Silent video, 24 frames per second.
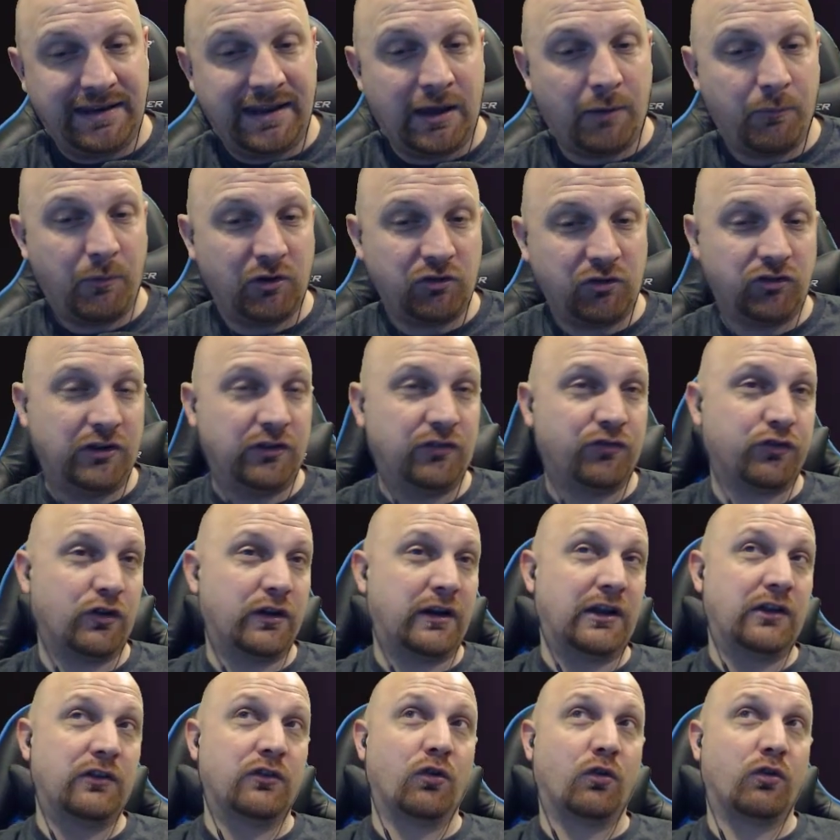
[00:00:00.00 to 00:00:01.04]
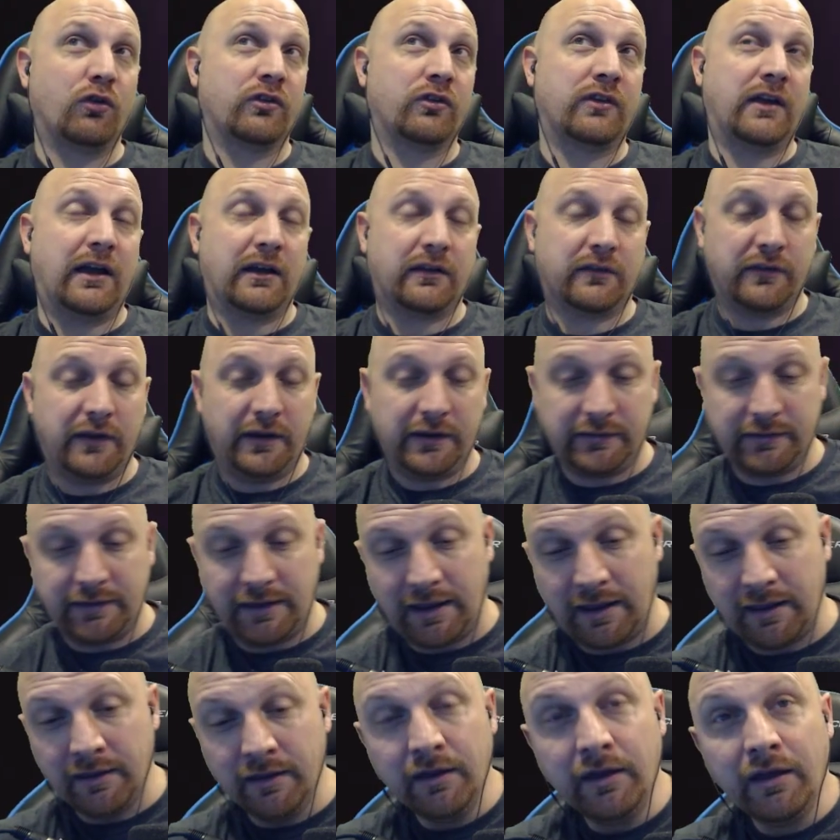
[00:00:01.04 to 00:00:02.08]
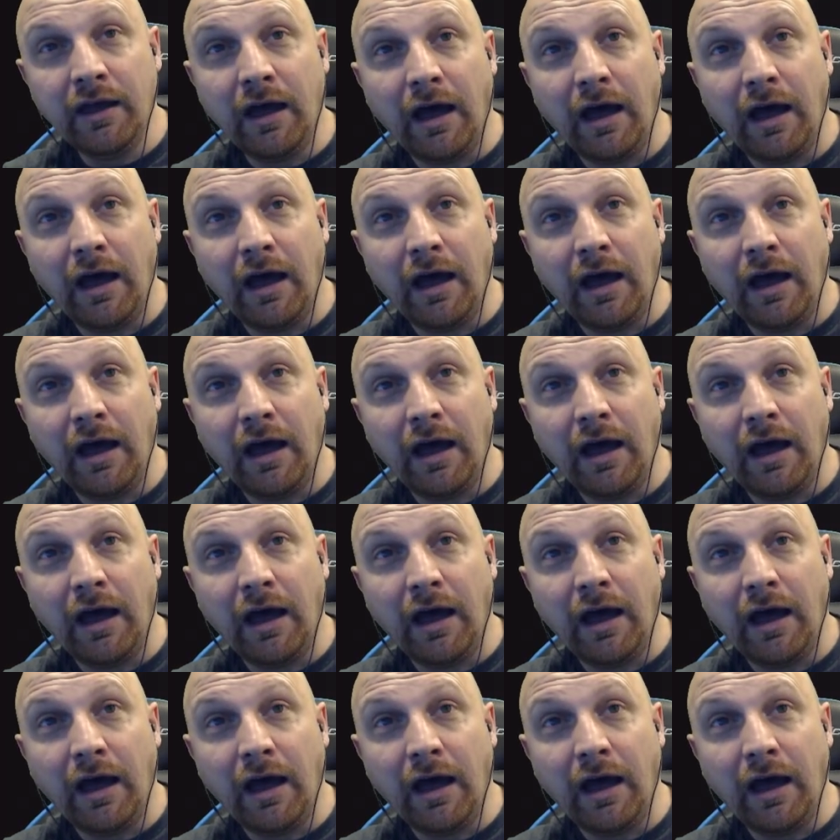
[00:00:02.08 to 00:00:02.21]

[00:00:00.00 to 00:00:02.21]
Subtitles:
how much she freaking dual attacked like that.